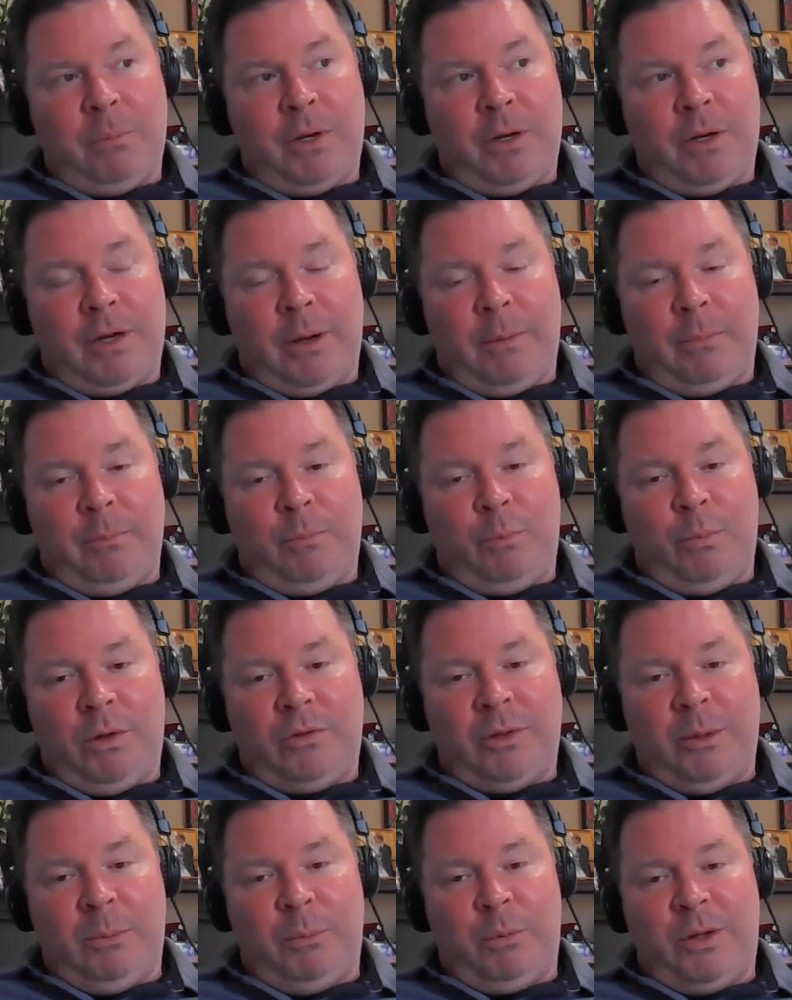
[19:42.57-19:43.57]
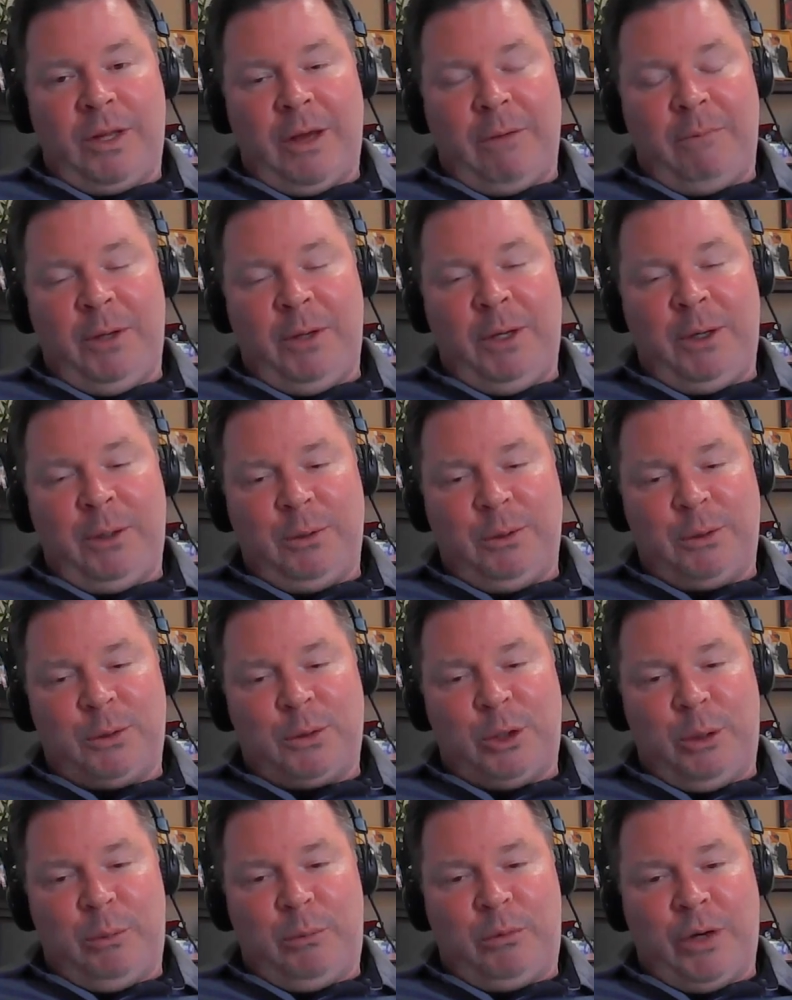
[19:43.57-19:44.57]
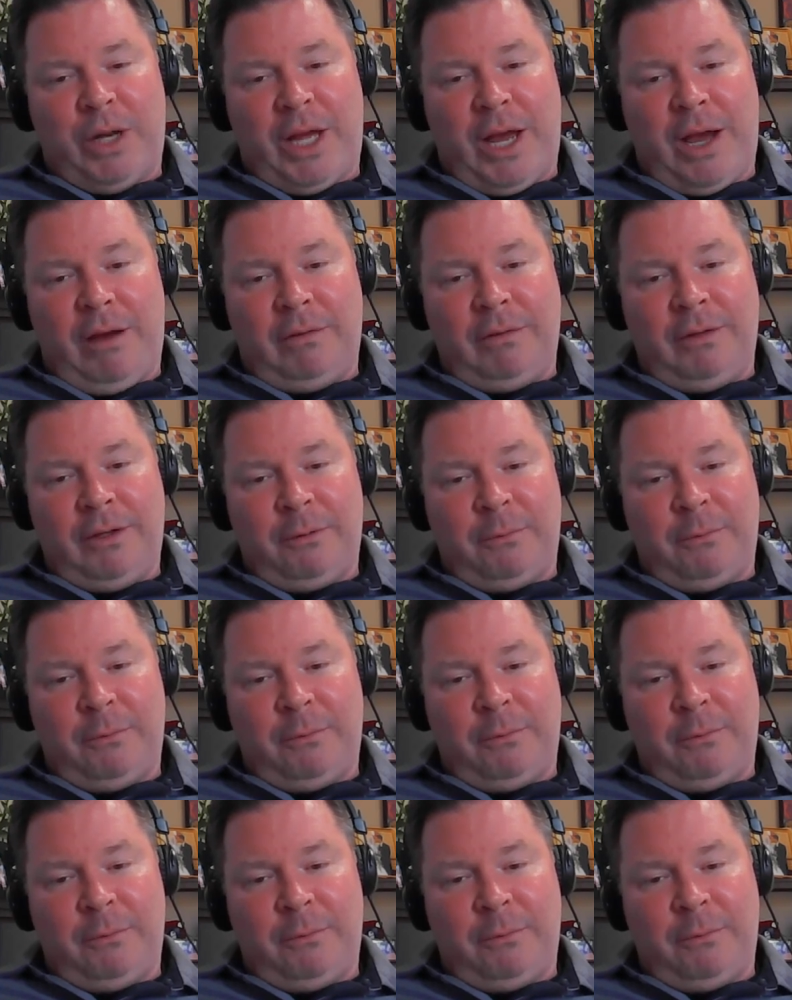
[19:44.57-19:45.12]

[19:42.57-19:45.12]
but a couple once they put that vehicle description out